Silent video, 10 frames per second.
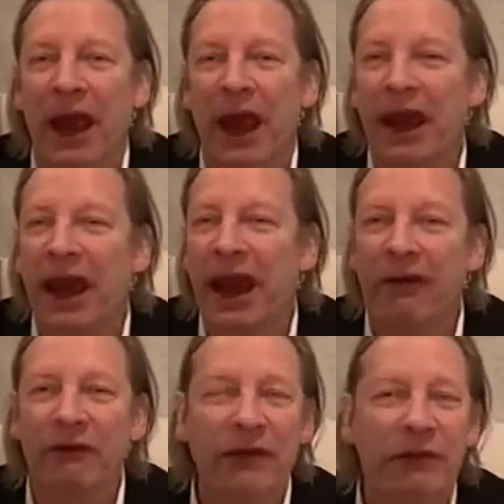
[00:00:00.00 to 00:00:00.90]
And
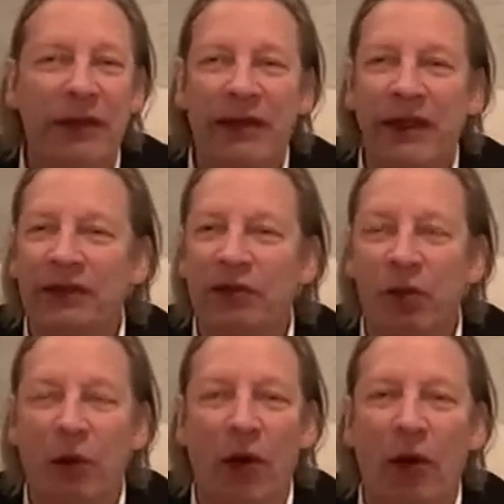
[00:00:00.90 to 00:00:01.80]
that's
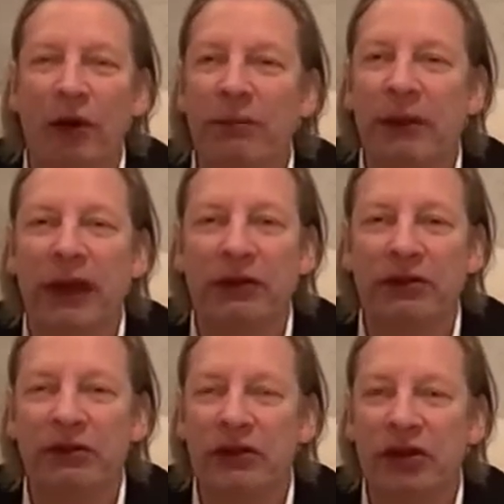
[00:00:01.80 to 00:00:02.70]
all that matters.